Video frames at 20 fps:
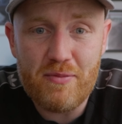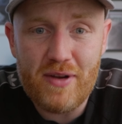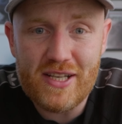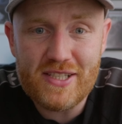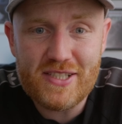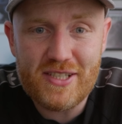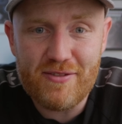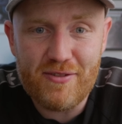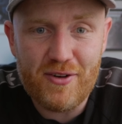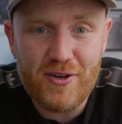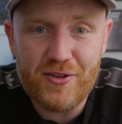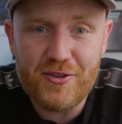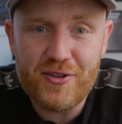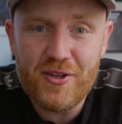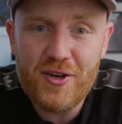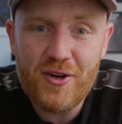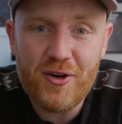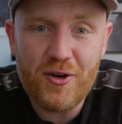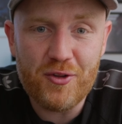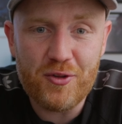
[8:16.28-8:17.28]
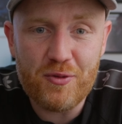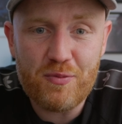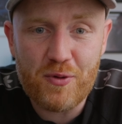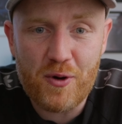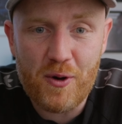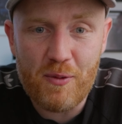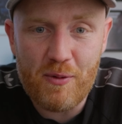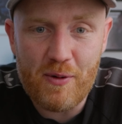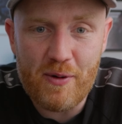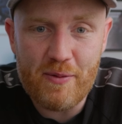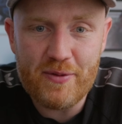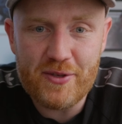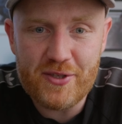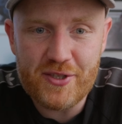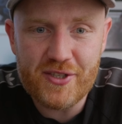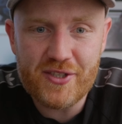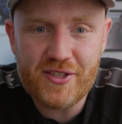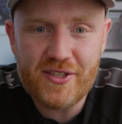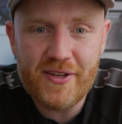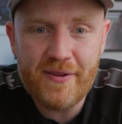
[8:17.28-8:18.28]
massive on all the promo
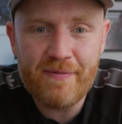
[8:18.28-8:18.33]
images.